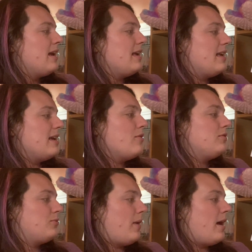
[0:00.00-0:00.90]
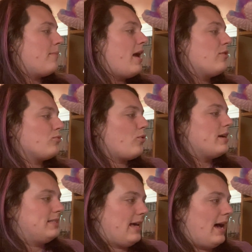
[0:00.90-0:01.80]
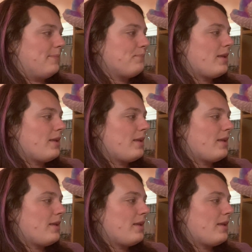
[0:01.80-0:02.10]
he swam and Roy sat.